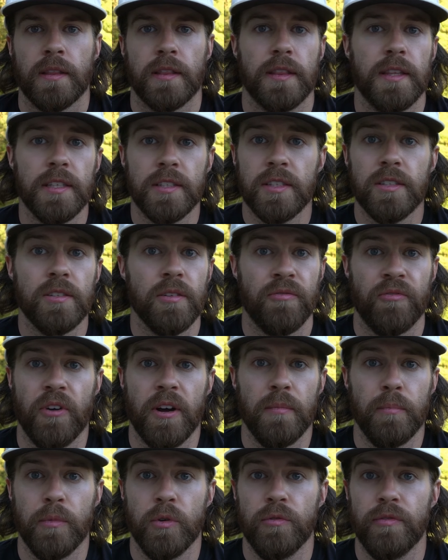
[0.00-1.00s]
This is a
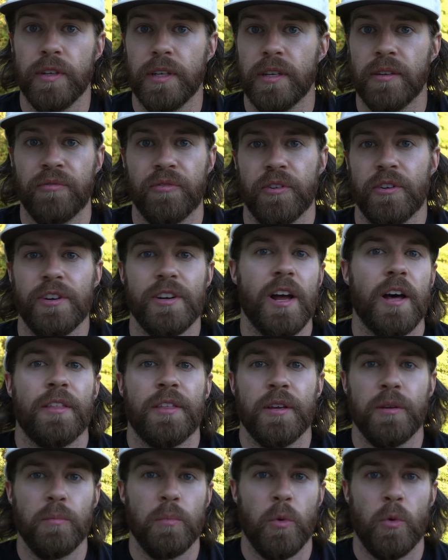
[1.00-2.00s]
fun movie if for
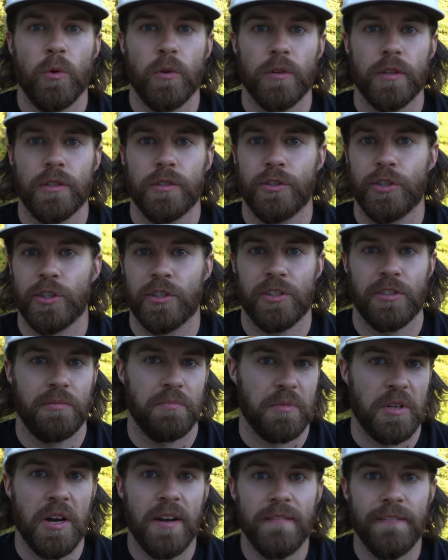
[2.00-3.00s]
nothing more than just
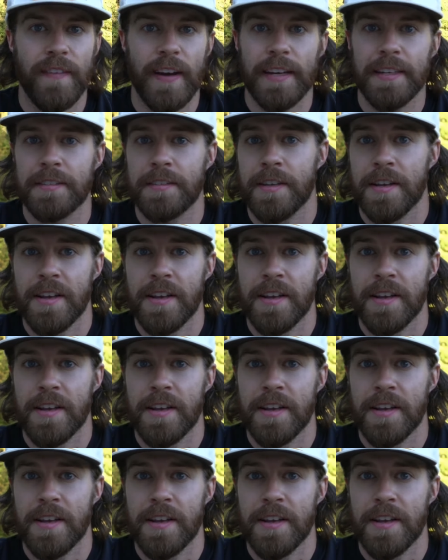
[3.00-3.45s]
some gunfights,